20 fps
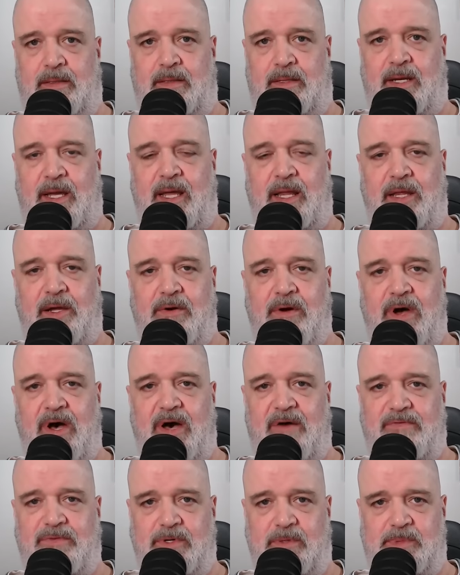Kelly
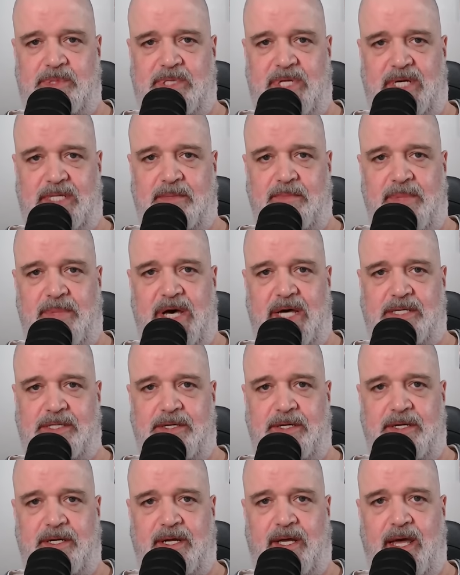Craft, Trump's last
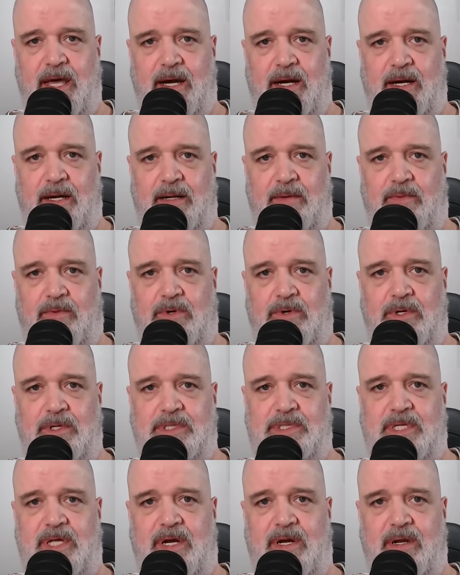ambassador to Canada,
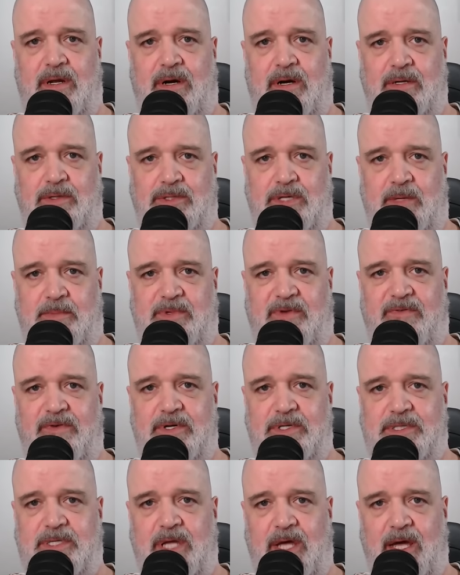warns that on Trump's
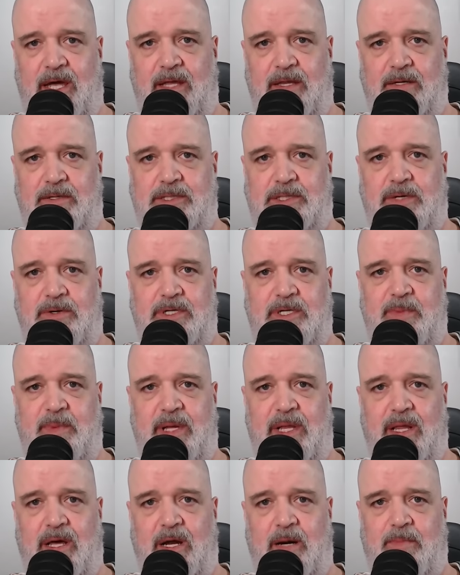first day, there is going to be
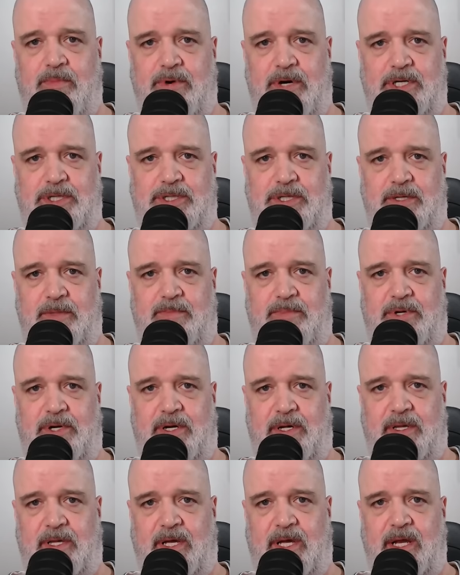a lot of pressure put
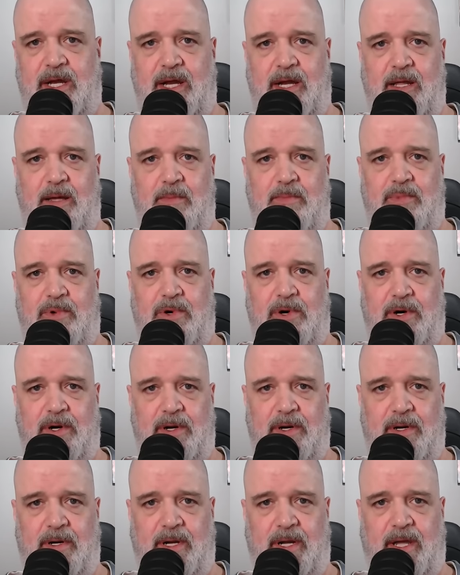on the Canadian
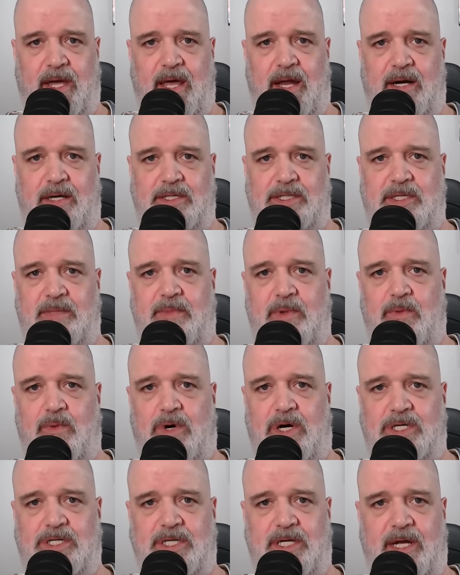border, and Canada should be
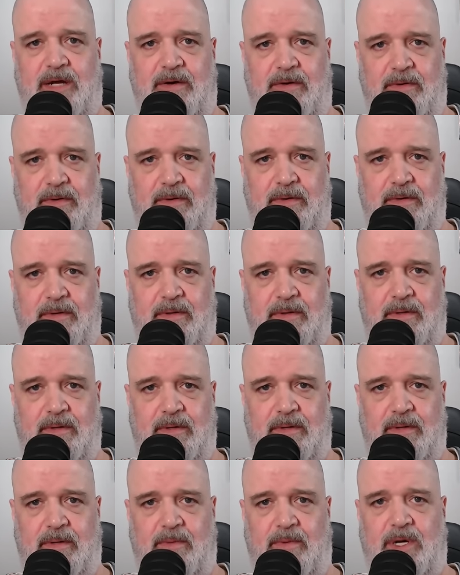watching out.
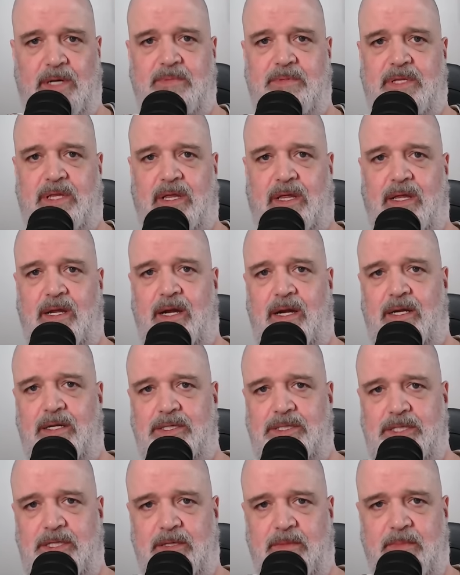Welcome to the Canadian
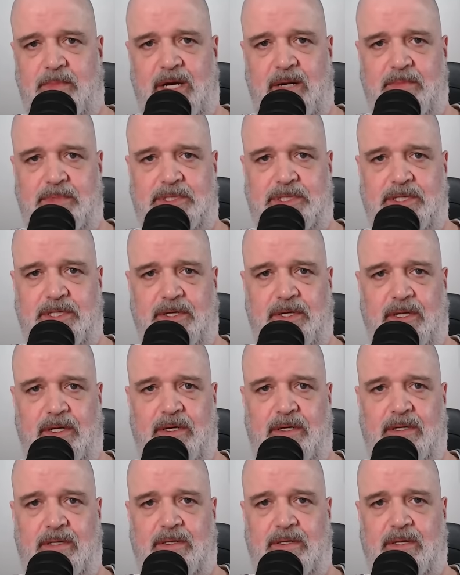Shield. My name is Sterling.
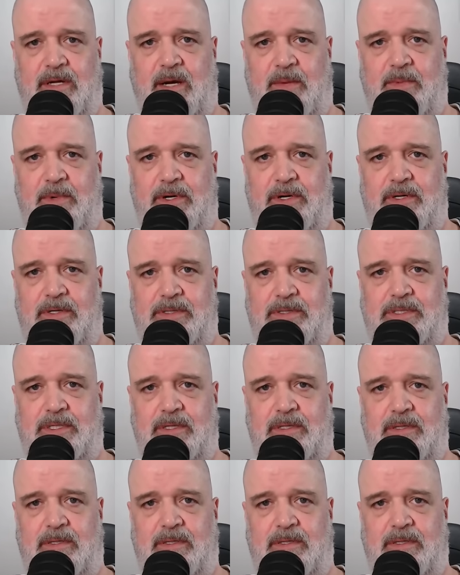I'm your host.